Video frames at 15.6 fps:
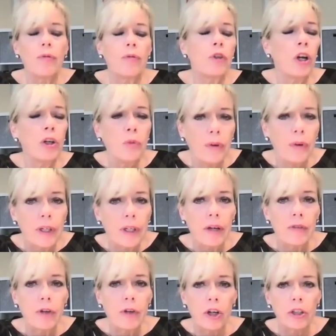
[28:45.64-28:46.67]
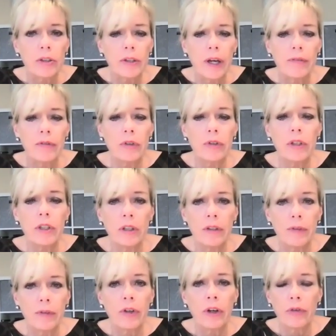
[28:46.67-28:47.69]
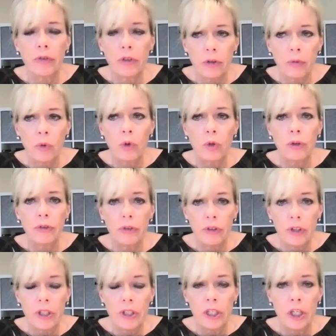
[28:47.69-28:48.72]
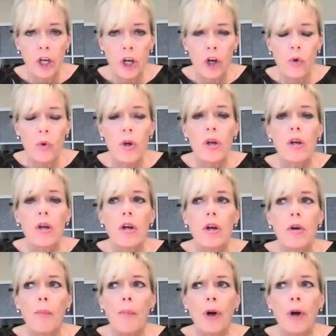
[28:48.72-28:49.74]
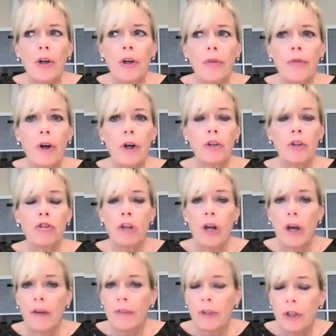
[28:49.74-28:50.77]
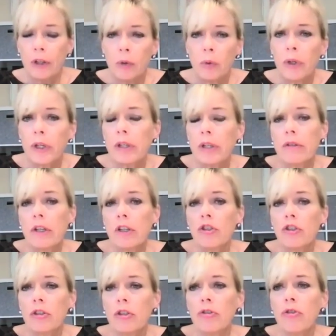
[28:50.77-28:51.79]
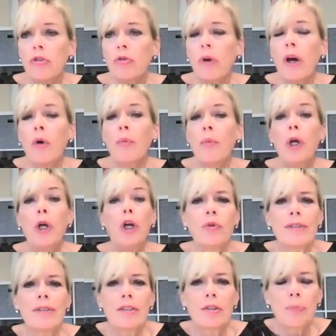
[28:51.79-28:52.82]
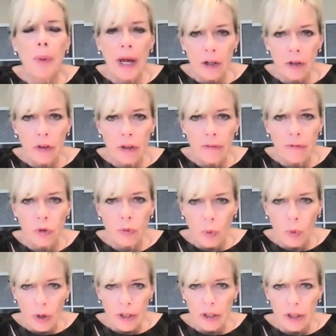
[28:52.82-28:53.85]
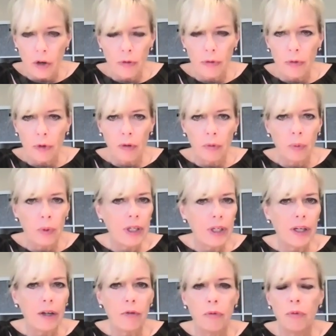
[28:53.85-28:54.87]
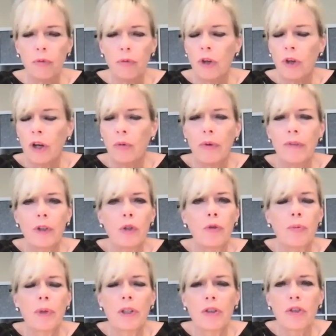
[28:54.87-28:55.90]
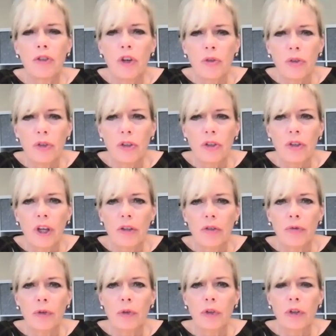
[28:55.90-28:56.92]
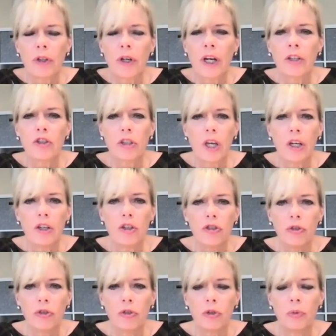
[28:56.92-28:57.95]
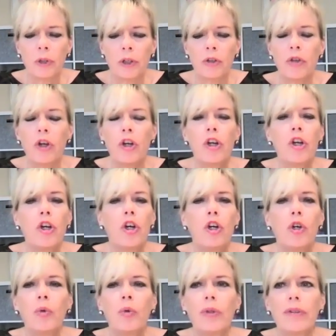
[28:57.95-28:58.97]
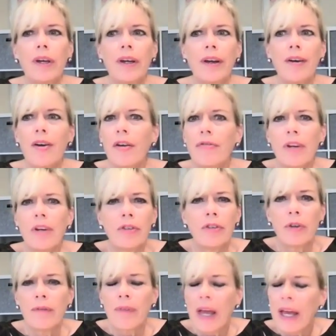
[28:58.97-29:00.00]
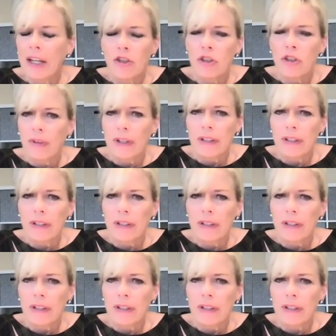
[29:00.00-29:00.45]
Young women have a hard time seeing themselves in the role of CEO. Part of our job in our organization is to help to inspire them to want to go for it. We can have young women who've been so successful in their educational careers who would say, oh, I've never imagined